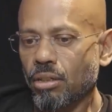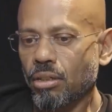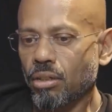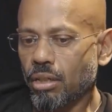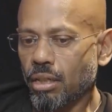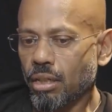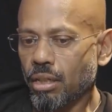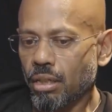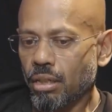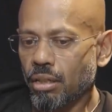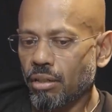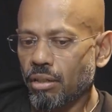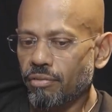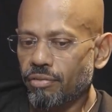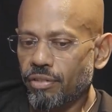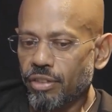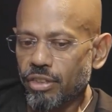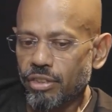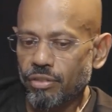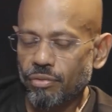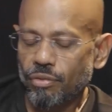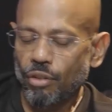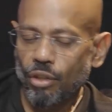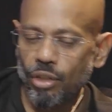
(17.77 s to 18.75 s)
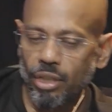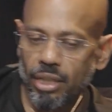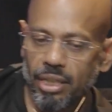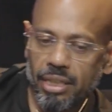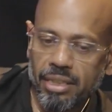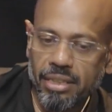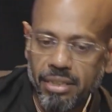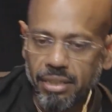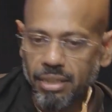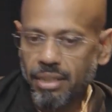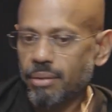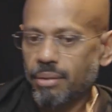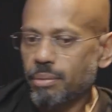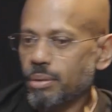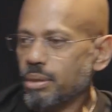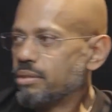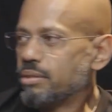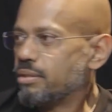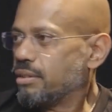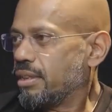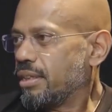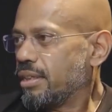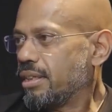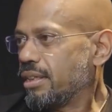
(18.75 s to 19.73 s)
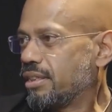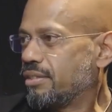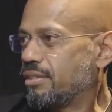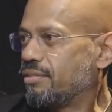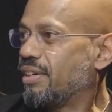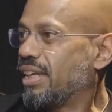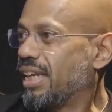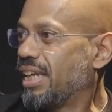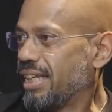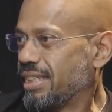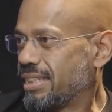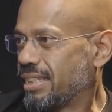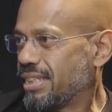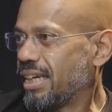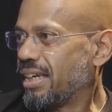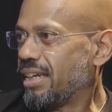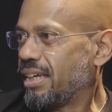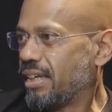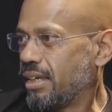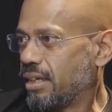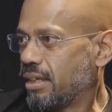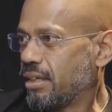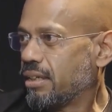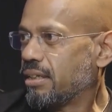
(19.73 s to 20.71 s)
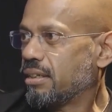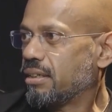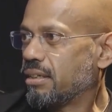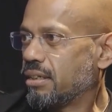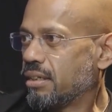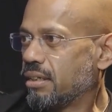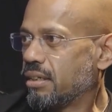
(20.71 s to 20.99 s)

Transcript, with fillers: Look, first of all, it is Vinay's idea.